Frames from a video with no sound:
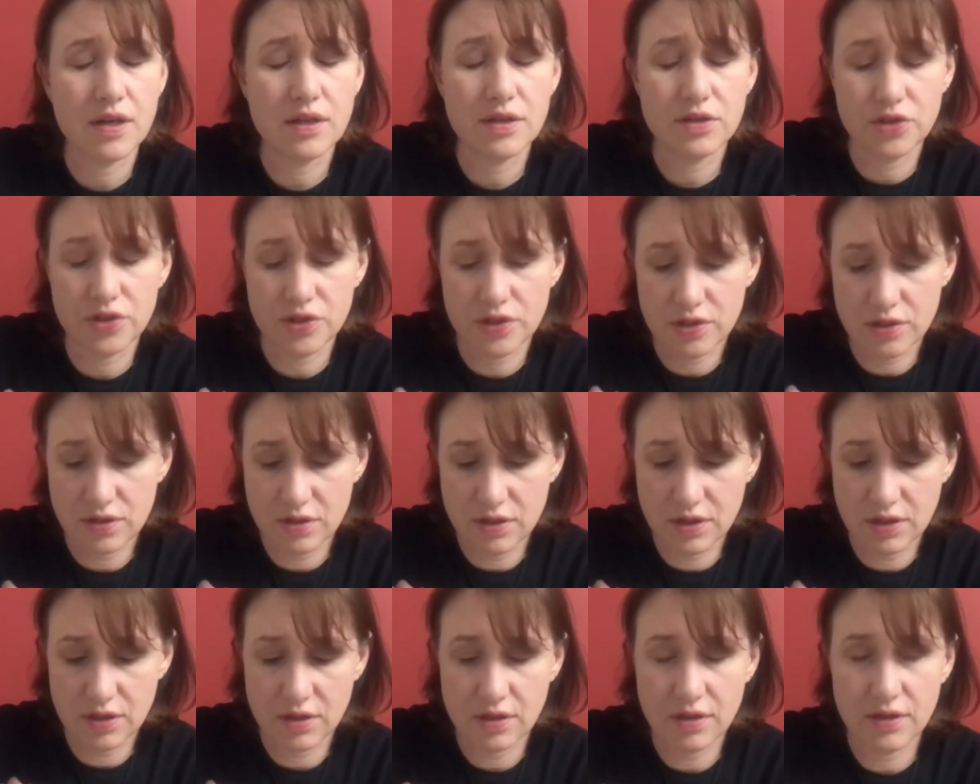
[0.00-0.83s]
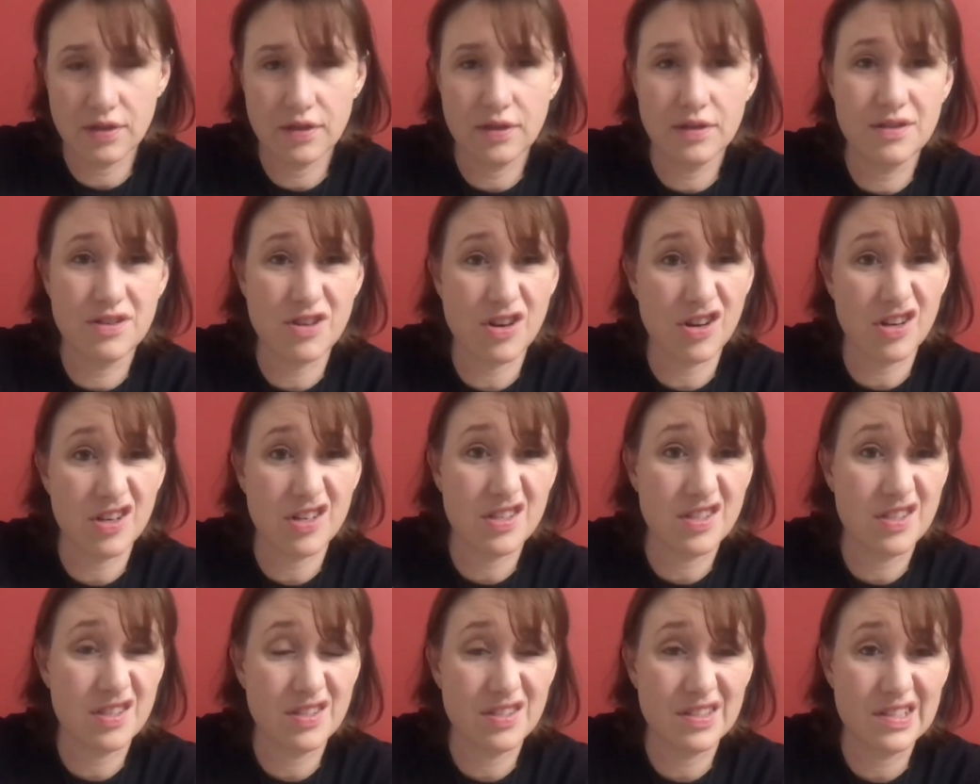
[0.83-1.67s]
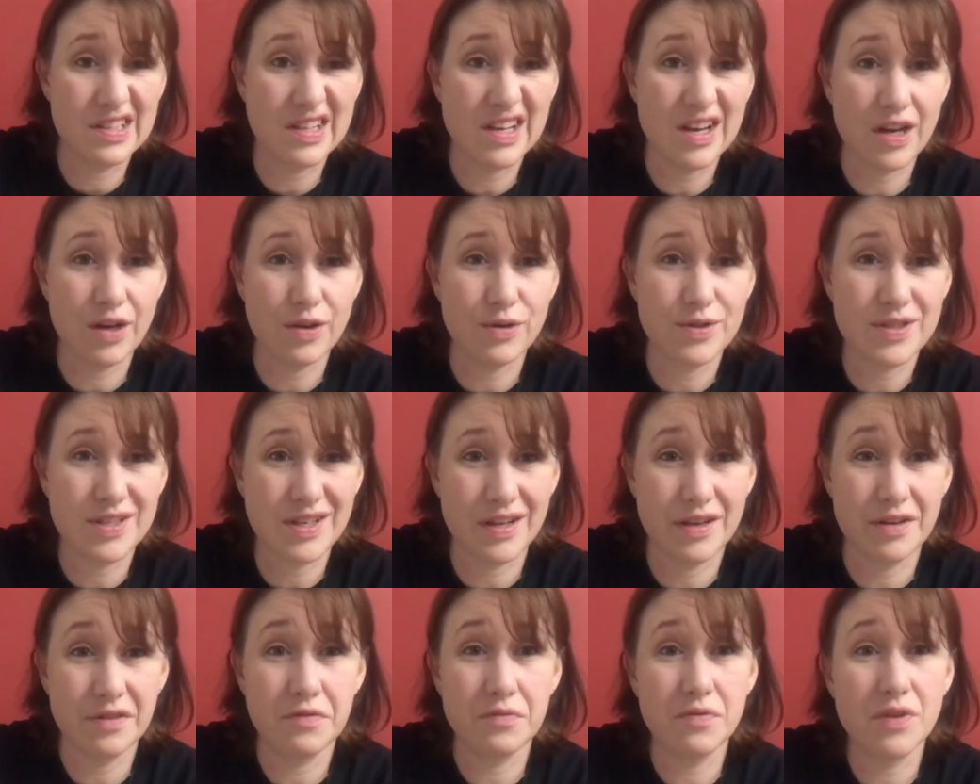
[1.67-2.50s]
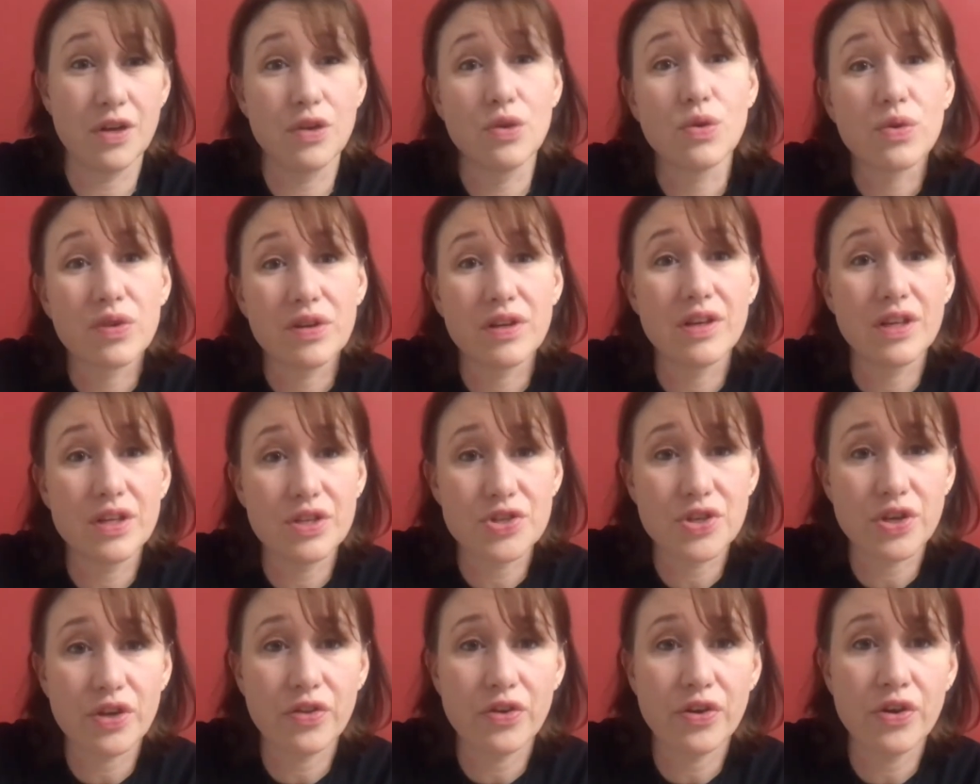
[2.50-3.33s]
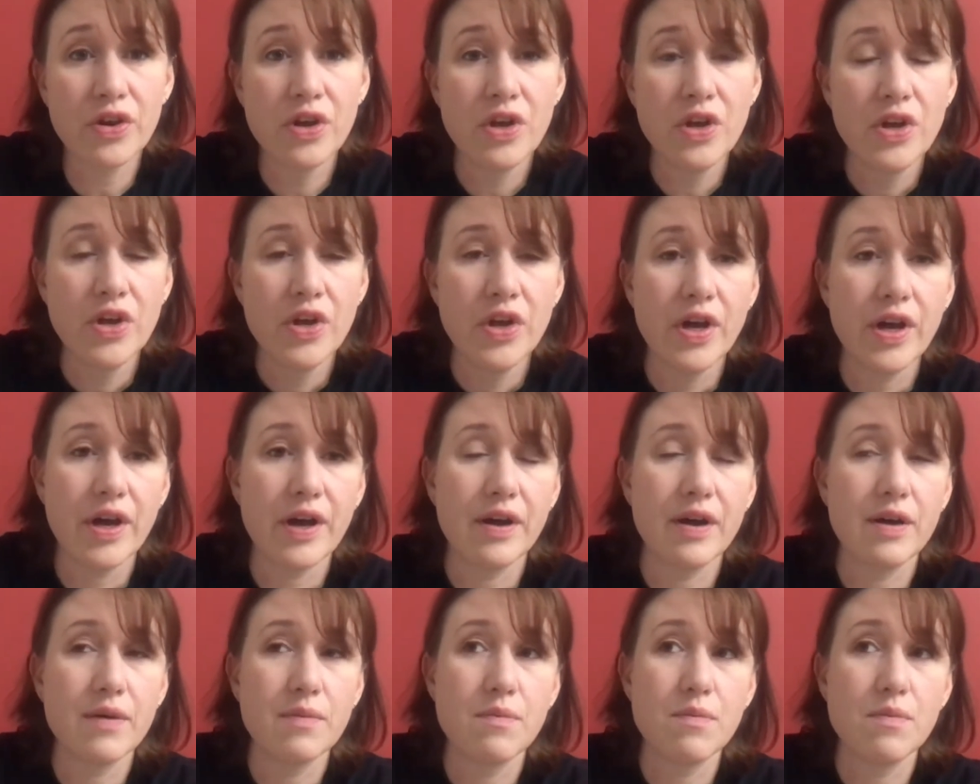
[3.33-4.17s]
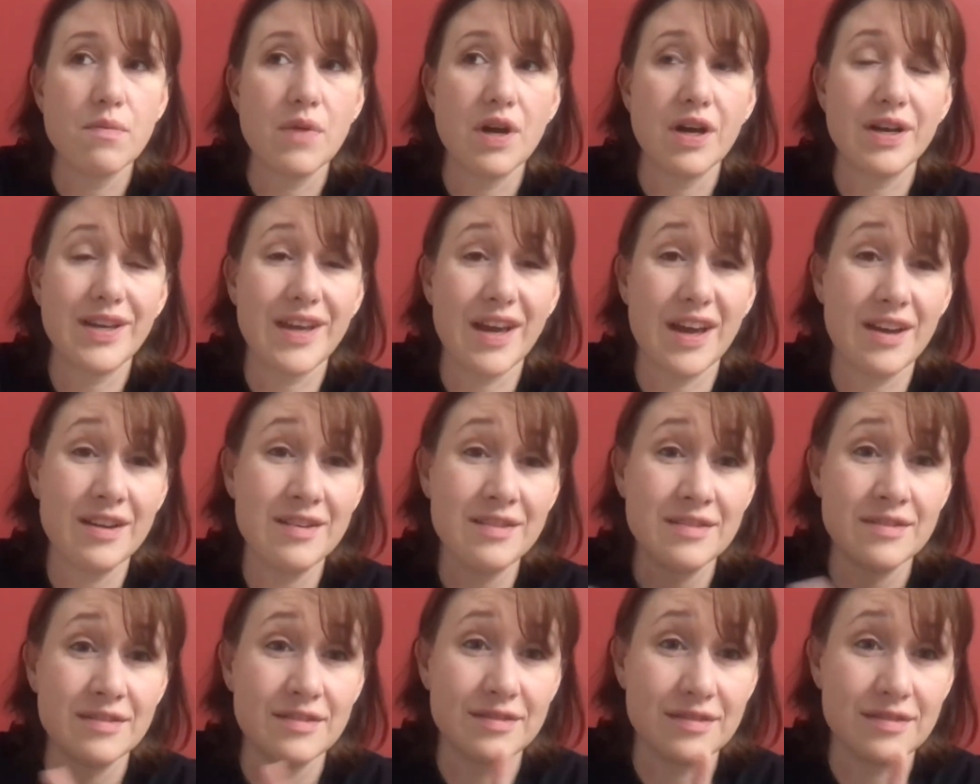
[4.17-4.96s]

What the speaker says: Just the dogs in the house kind of annoying each other. Again,